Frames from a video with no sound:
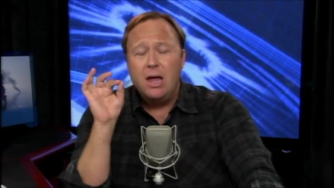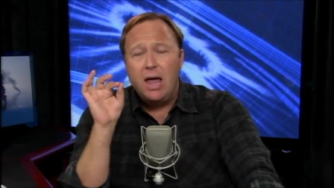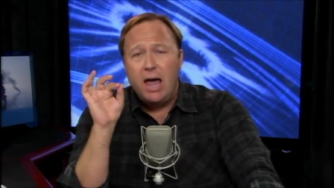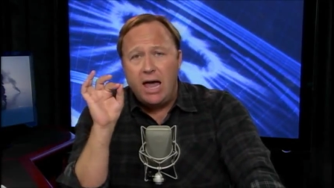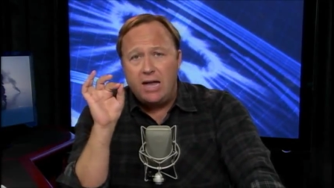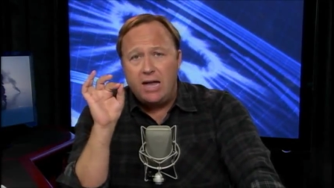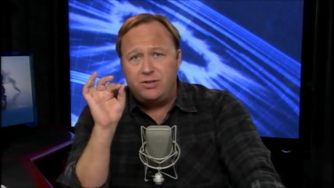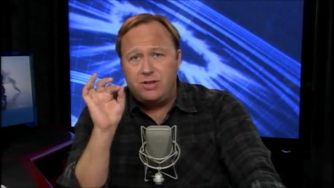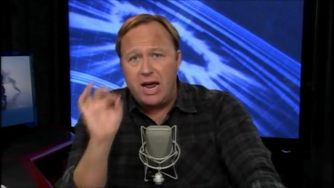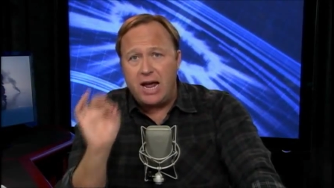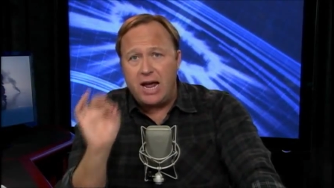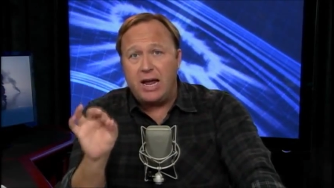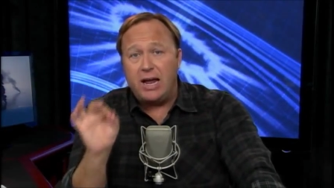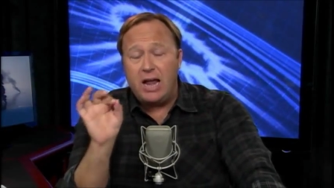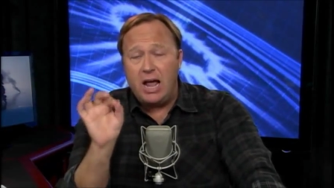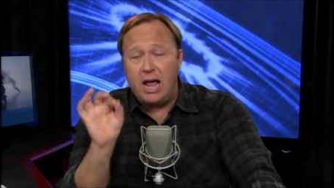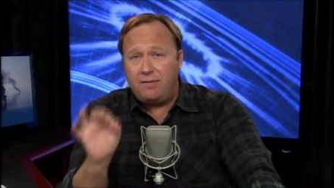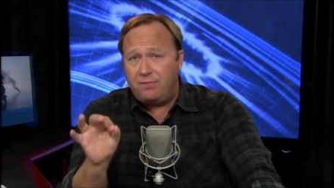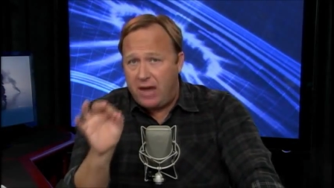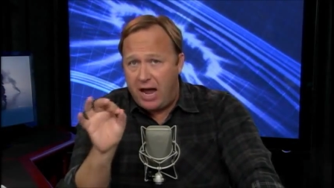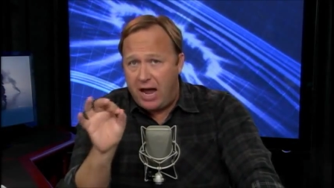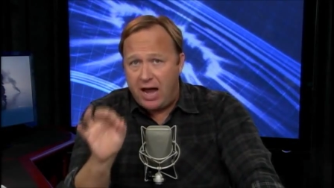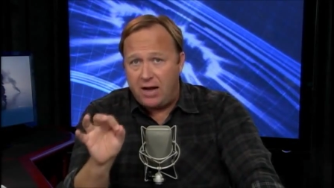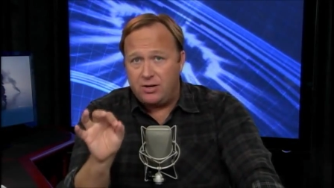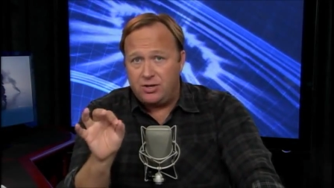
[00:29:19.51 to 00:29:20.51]
had taken
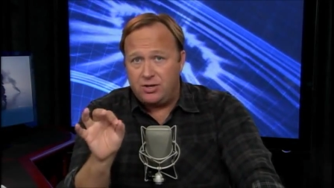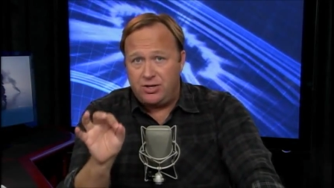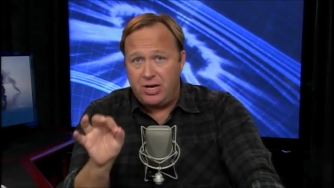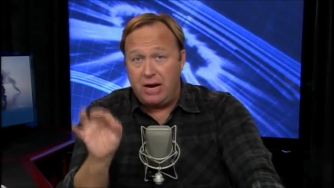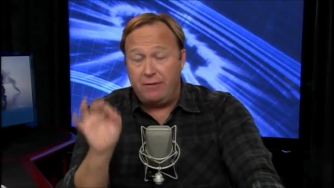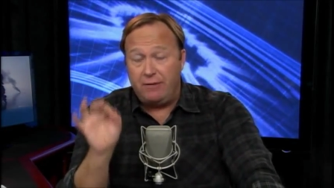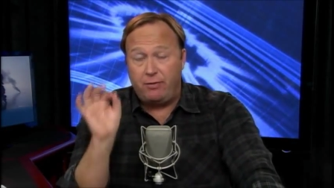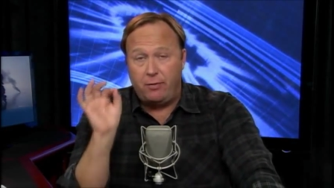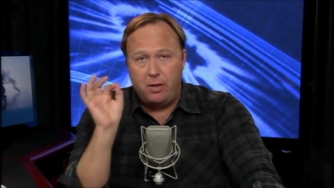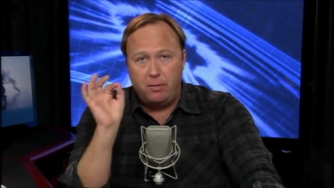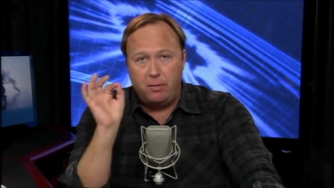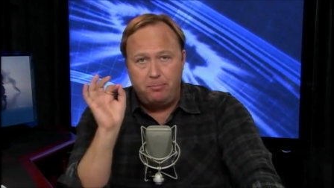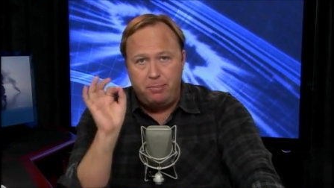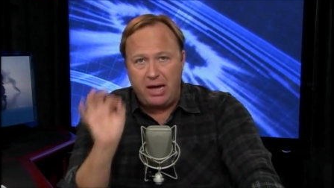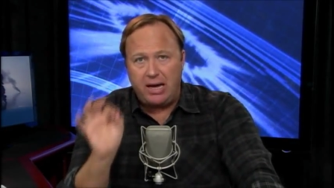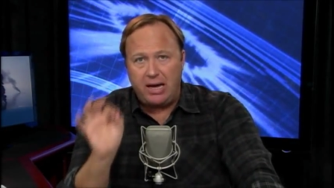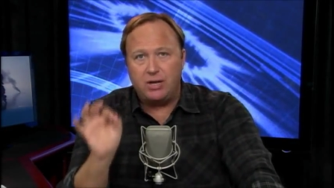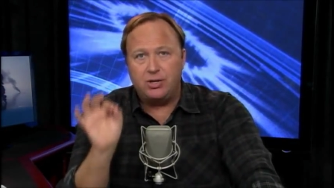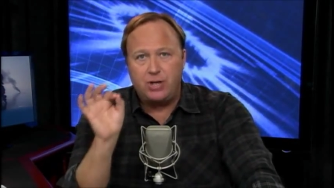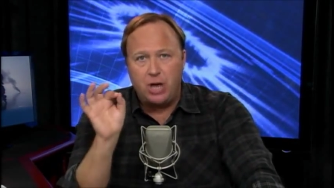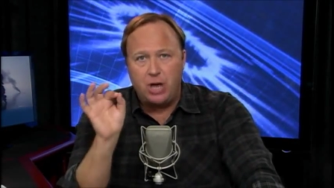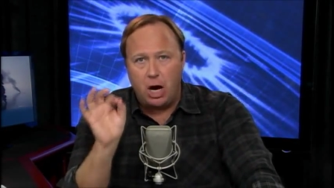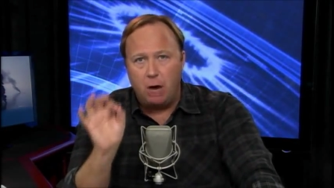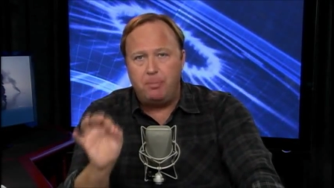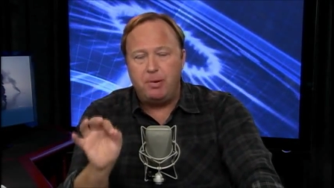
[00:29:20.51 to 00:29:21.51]
Afghanistan from the
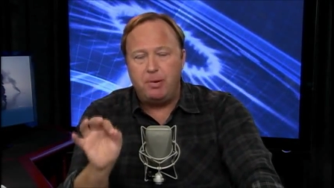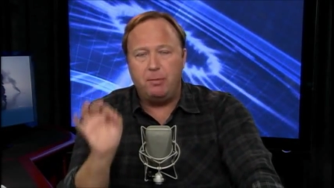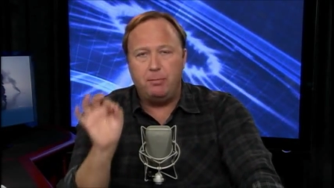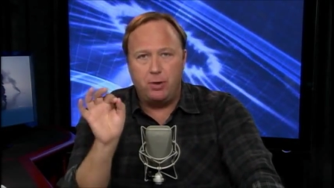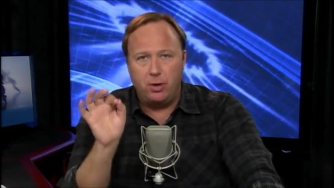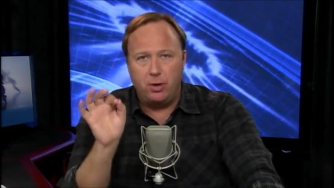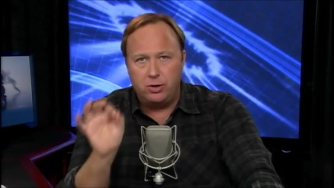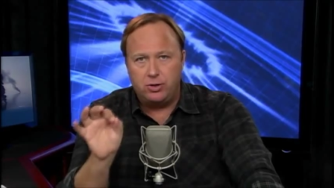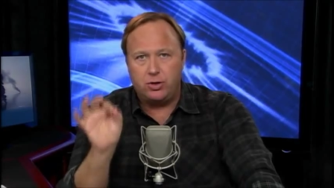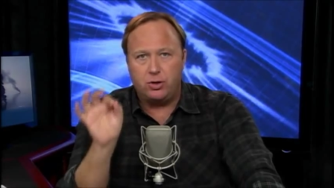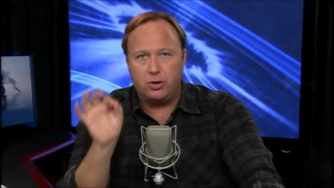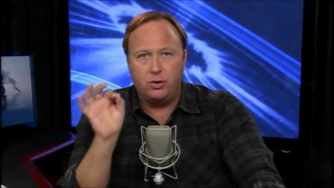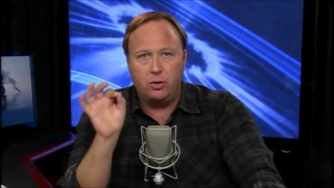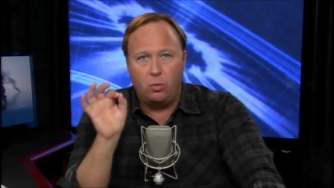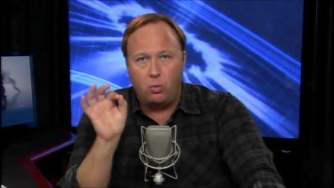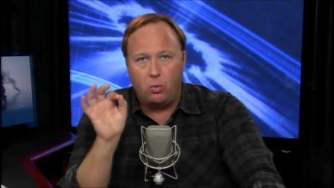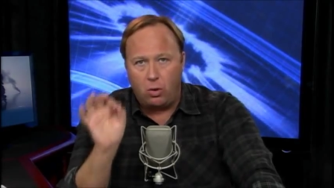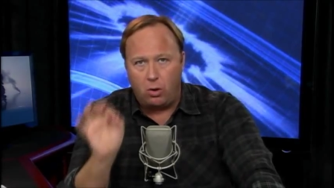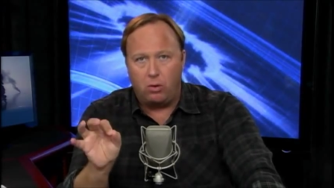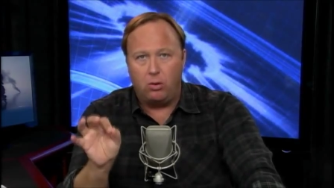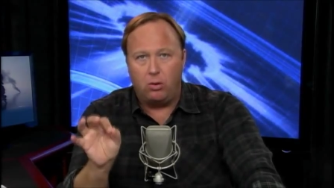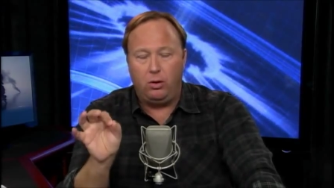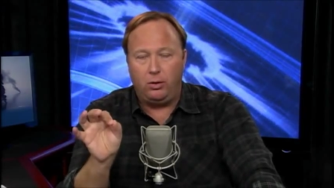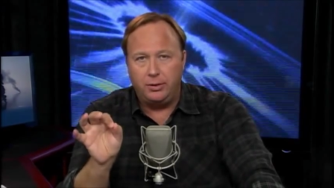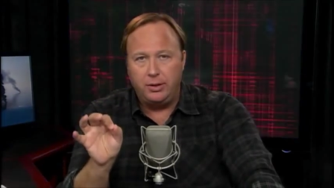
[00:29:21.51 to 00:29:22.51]
biggest opium producer in the
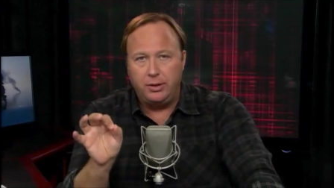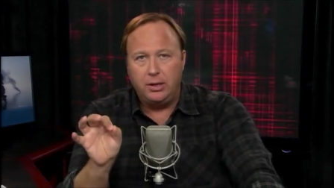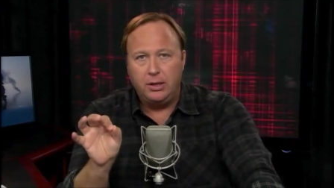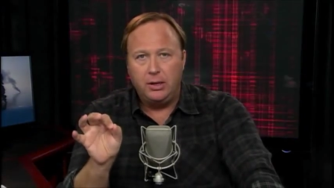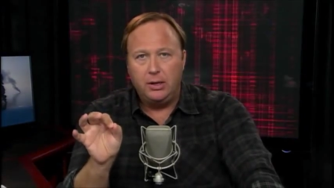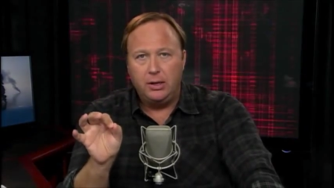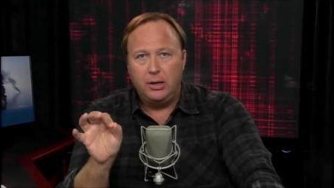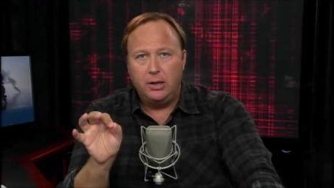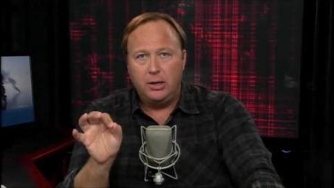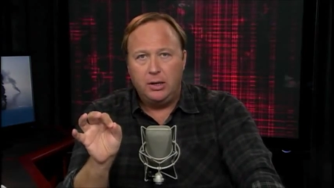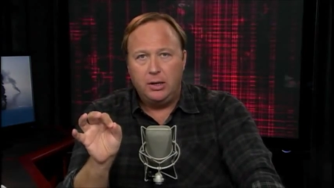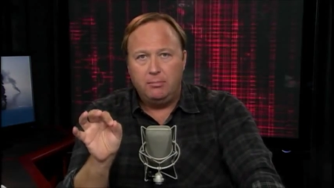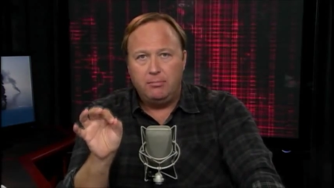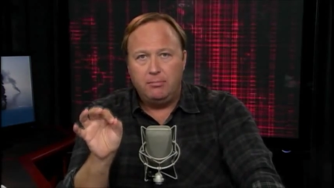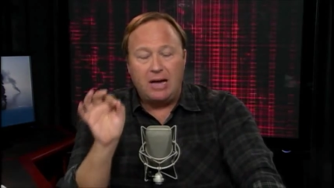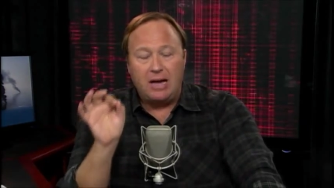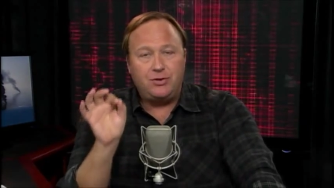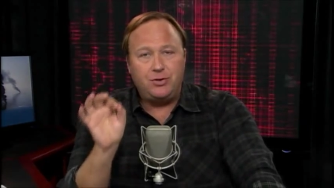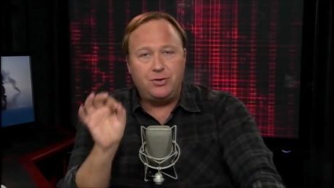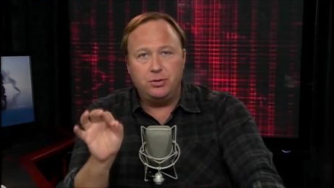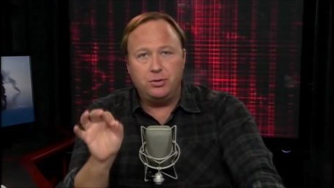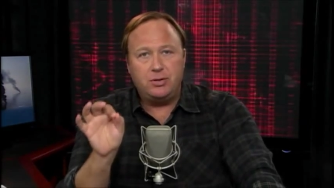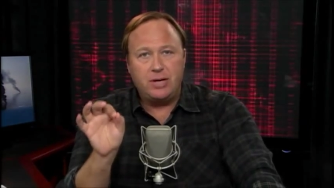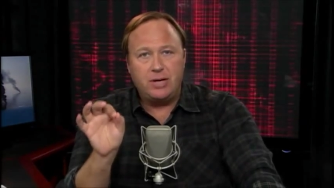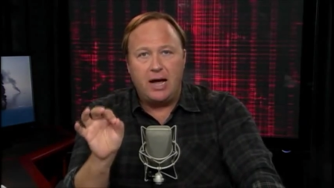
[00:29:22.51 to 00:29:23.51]
world by
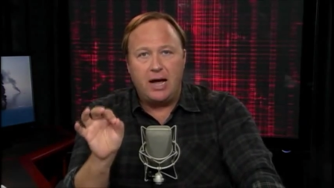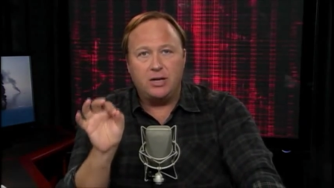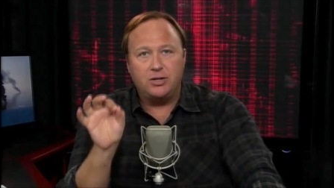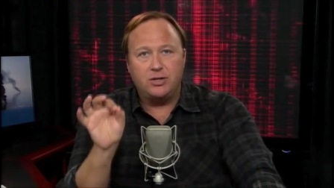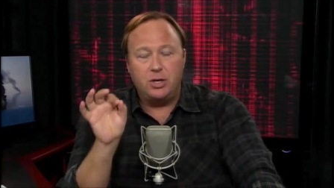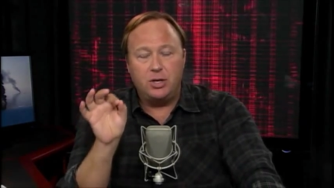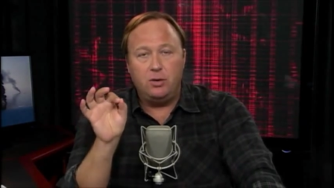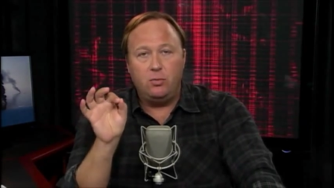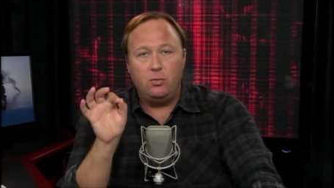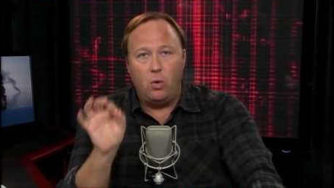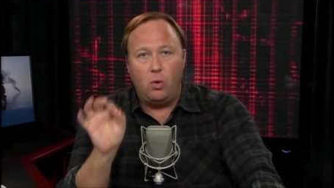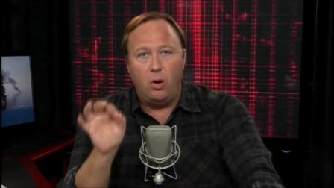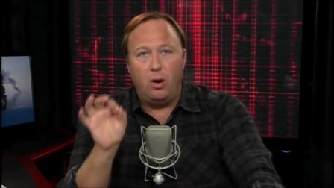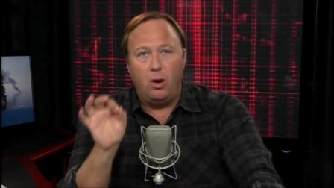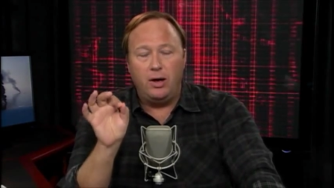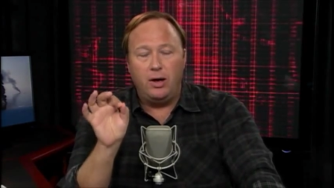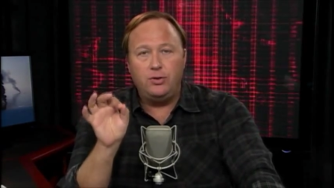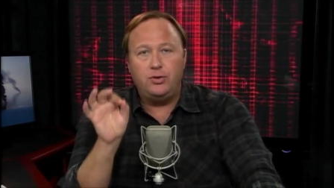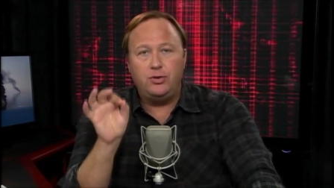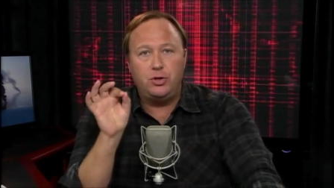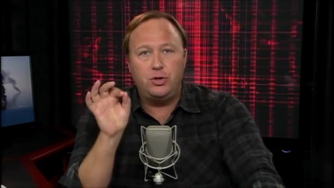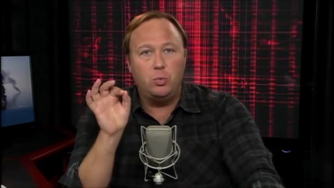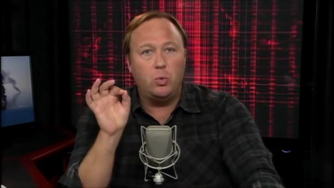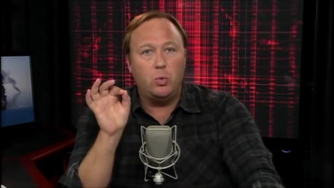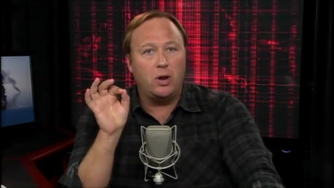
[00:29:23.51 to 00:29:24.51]

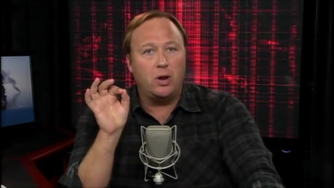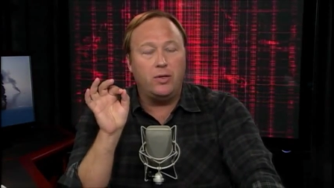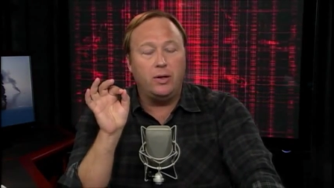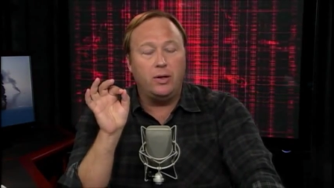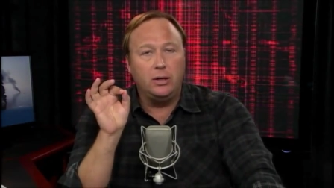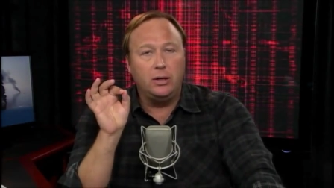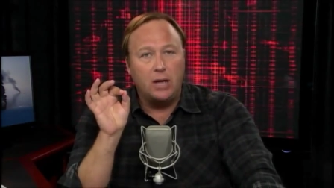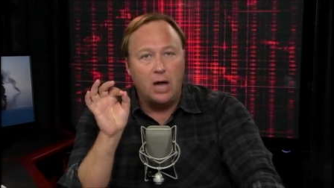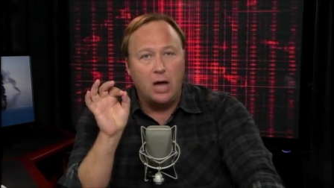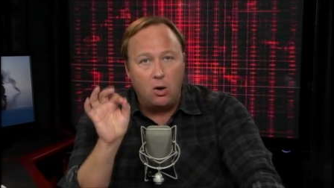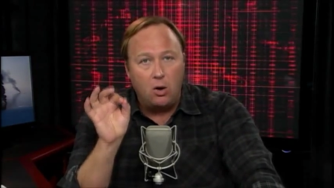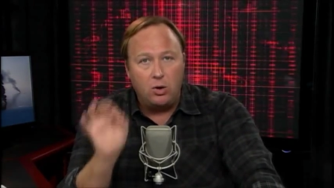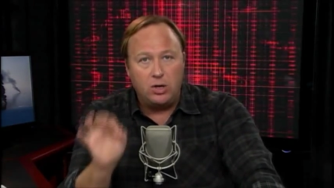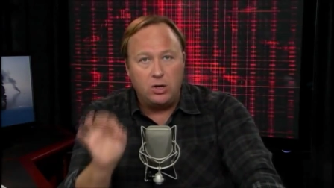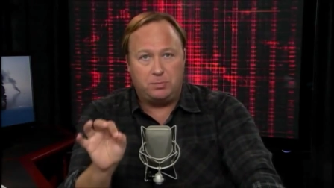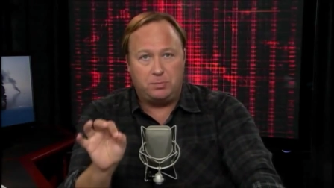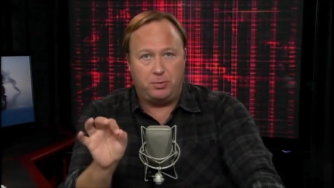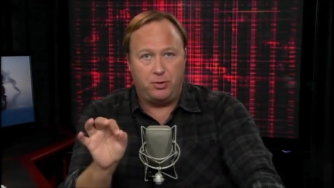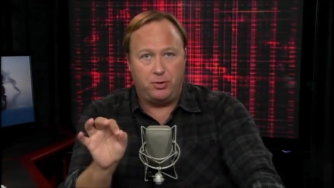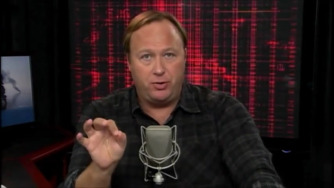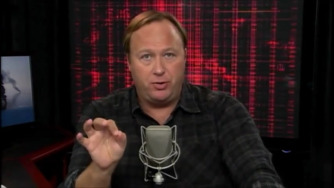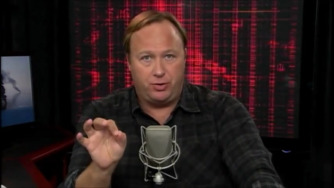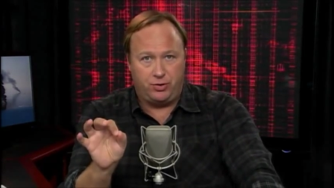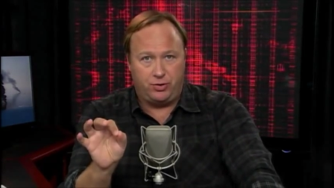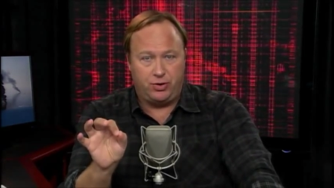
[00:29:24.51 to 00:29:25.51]
2001 to one of the lowest
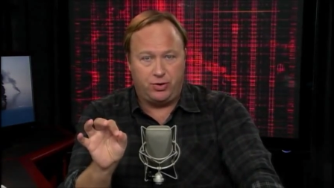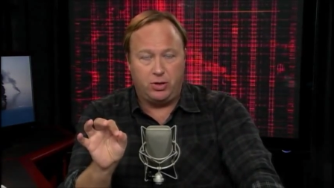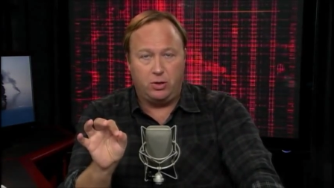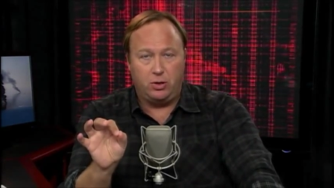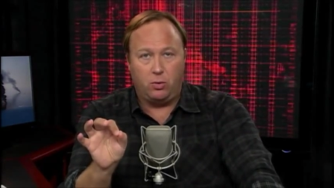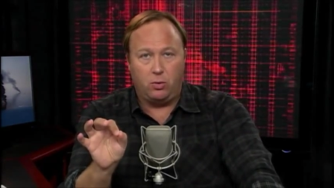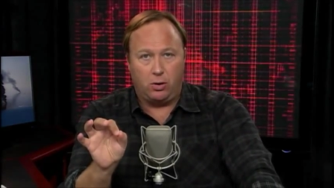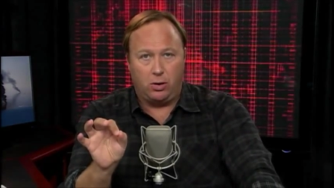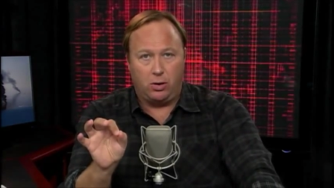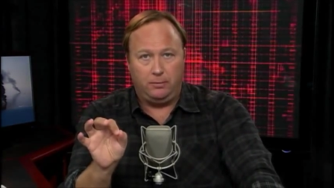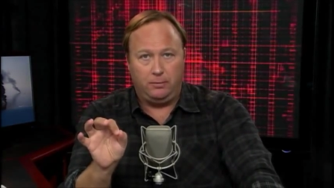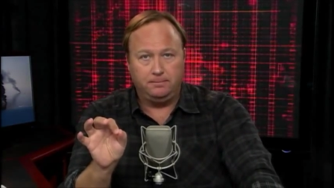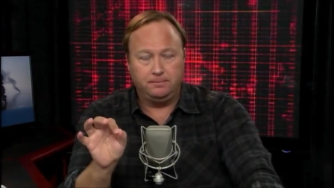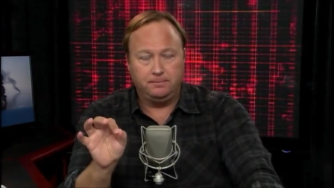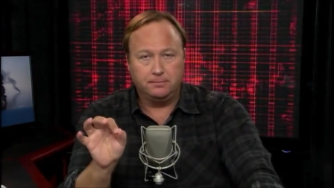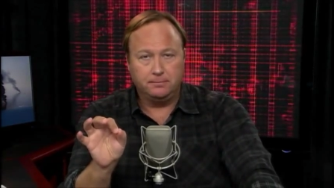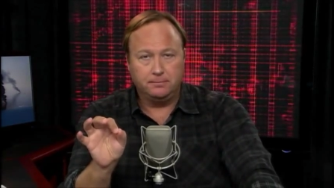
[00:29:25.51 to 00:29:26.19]
producers in the world.